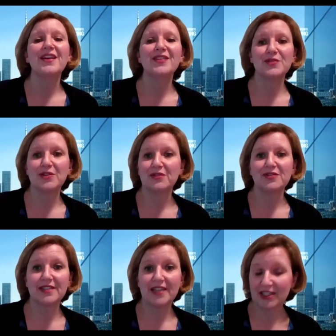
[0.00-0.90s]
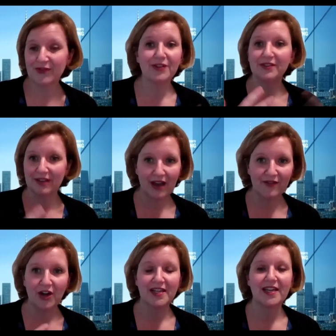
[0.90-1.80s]
those that are successful have
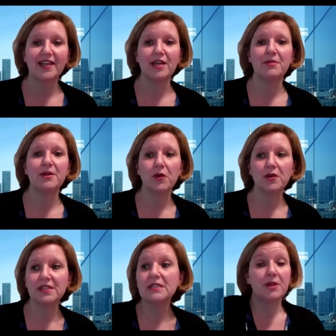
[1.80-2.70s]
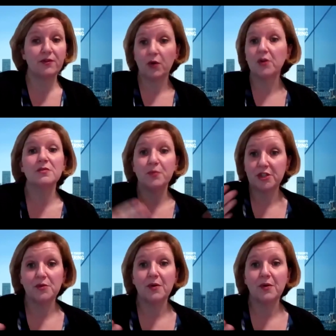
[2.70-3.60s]
not taken AP courses, but of course we
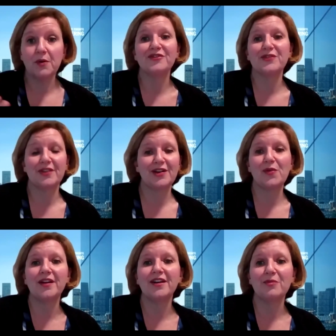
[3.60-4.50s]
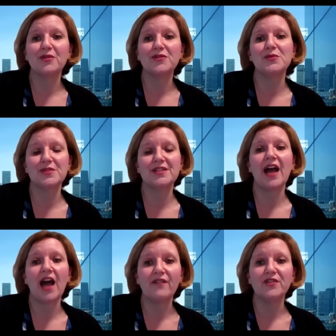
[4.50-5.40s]
do have quite a number of students that
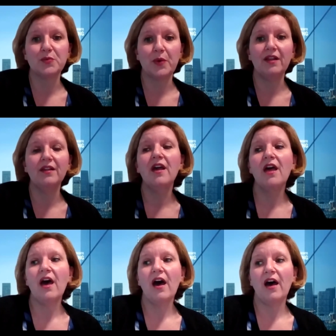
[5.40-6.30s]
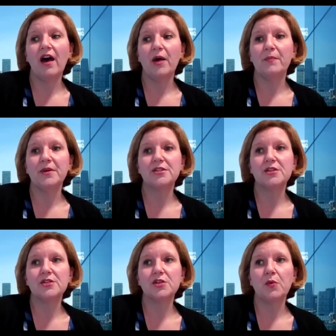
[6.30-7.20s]
have as well.
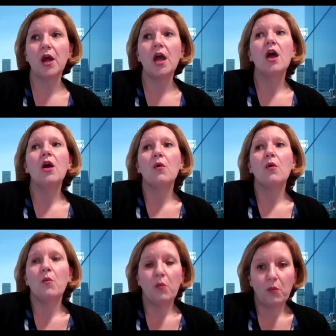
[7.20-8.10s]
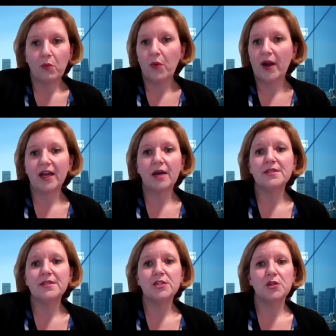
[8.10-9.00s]
So when it
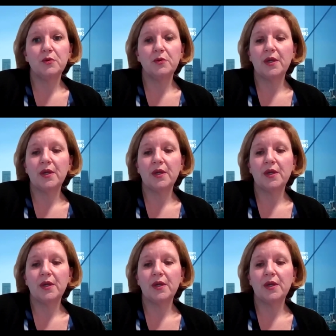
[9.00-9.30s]
comes to